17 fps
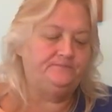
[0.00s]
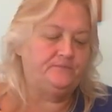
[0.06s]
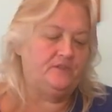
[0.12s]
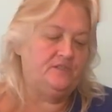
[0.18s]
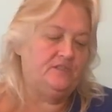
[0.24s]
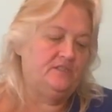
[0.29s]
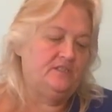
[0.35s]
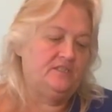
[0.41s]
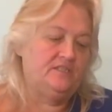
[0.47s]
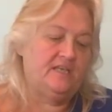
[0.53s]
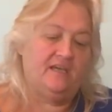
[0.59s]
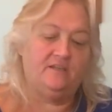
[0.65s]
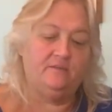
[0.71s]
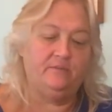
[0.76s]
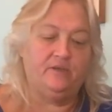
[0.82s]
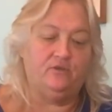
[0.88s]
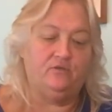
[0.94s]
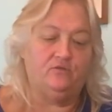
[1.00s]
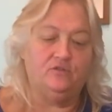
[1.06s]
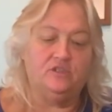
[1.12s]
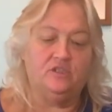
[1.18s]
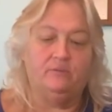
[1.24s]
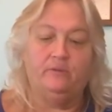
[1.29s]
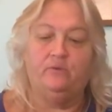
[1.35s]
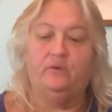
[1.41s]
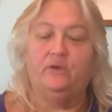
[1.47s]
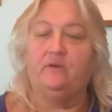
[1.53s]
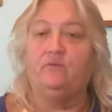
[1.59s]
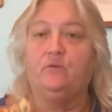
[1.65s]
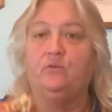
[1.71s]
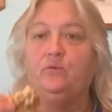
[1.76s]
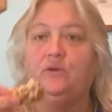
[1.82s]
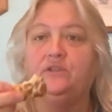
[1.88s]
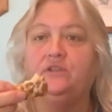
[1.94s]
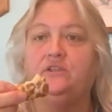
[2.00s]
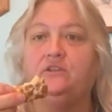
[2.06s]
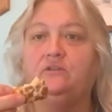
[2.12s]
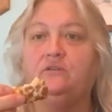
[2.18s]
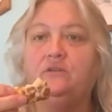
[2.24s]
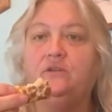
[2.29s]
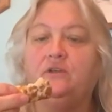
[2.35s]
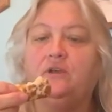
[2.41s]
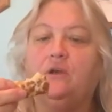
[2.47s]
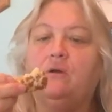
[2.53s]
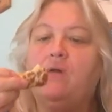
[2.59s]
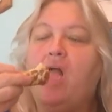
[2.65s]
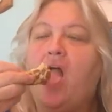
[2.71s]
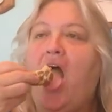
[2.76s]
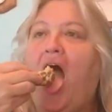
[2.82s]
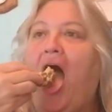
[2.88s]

Because it doesn't have to be a cruise. It could be whatever we want to do, you know.